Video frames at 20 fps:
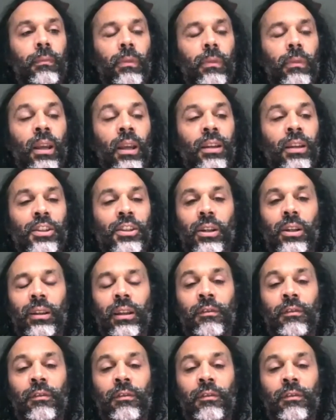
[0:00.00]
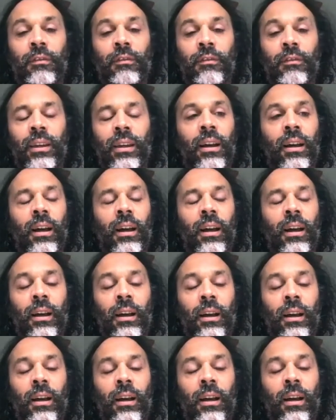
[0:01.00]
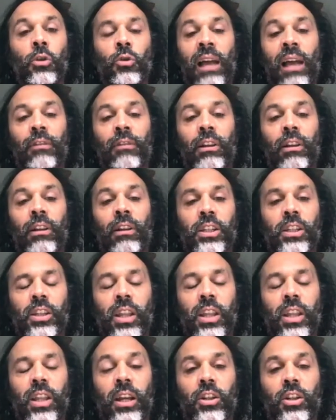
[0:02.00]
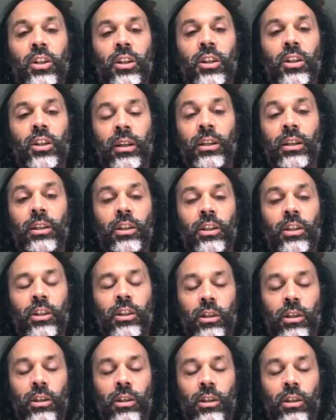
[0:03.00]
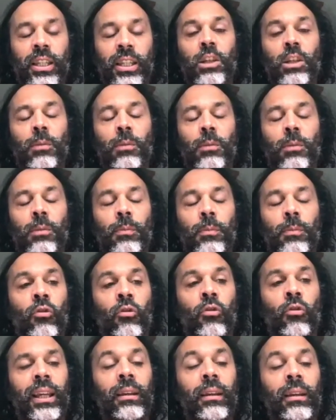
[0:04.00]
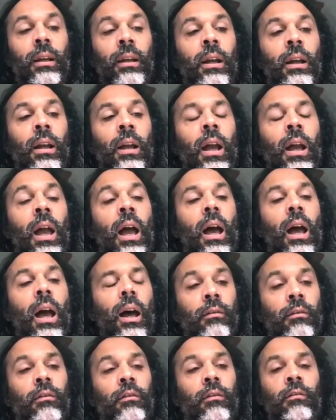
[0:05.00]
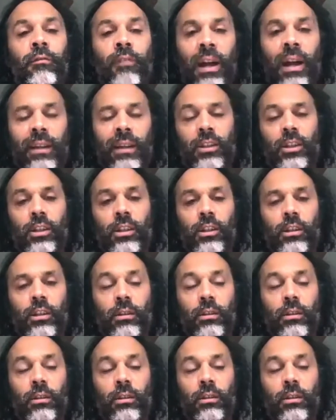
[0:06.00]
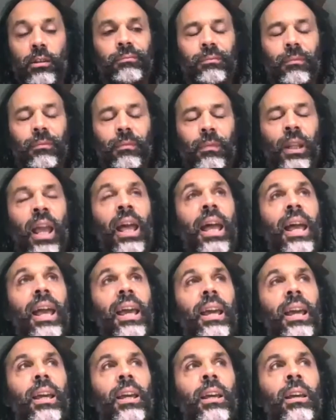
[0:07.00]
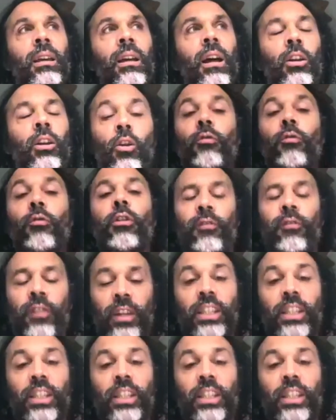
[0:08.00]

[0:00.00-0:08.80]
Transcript: certainly a huge level of extinction is inevitable already, and that's another of these